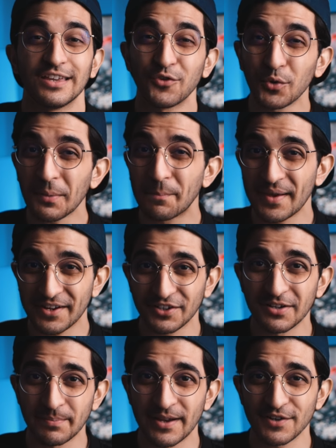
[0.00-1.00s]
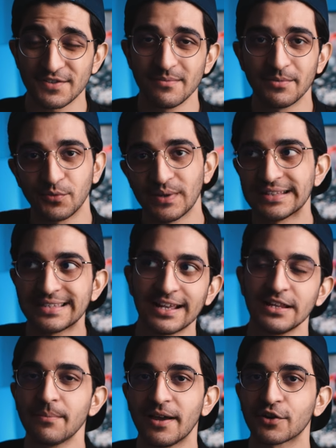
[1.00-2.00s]
If you want a better comparison between
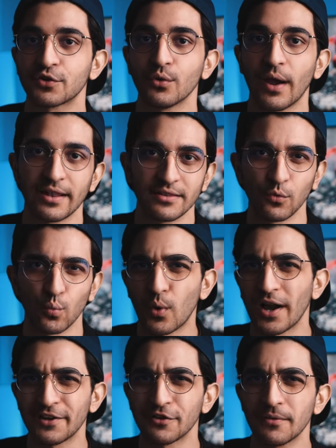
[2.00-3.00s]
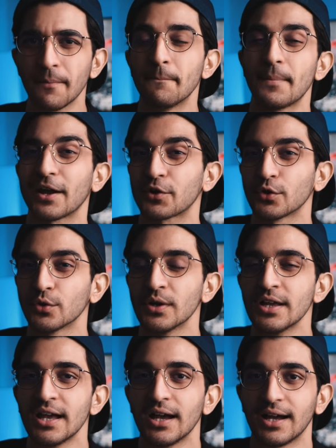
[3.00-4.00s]
tele macro and the wider macro,
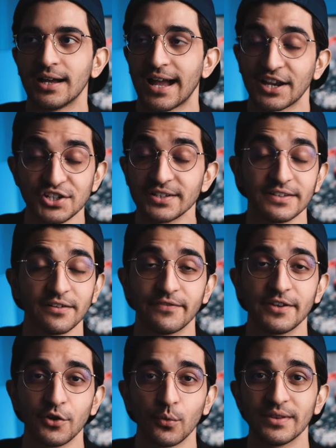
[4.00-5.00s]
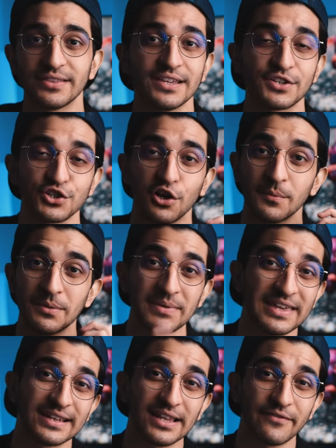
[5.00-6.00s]
I actually did a video with the Xiaomi
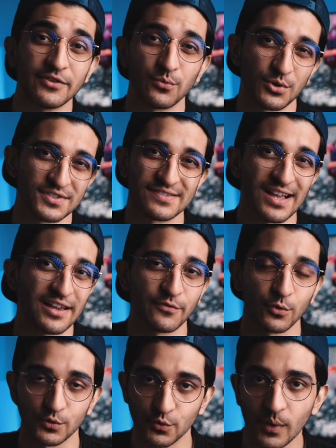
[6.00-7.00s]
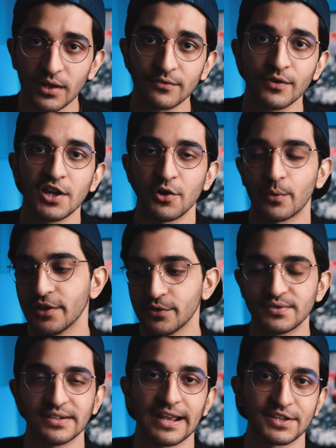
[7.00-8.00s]
Mi 11 versus iPhone 12 where I
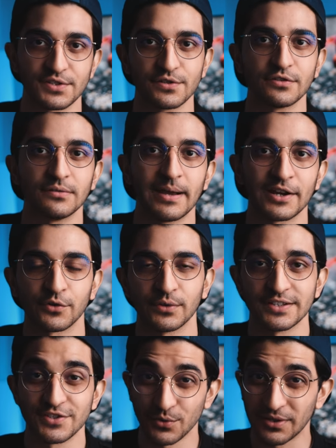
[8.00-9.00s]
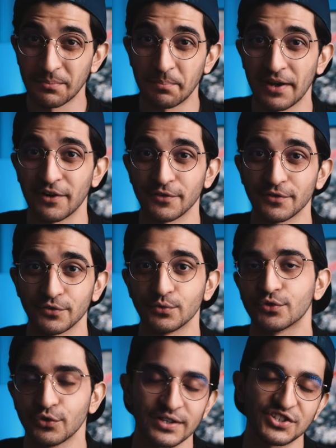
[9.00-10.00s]
used an external macro lens to compare the two,
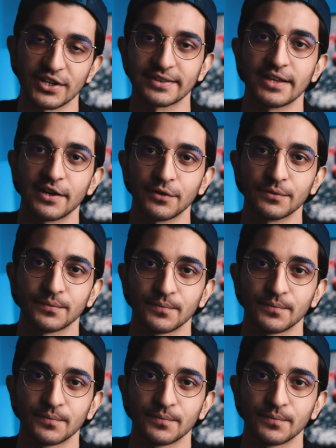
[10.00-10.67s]
so you can check that out.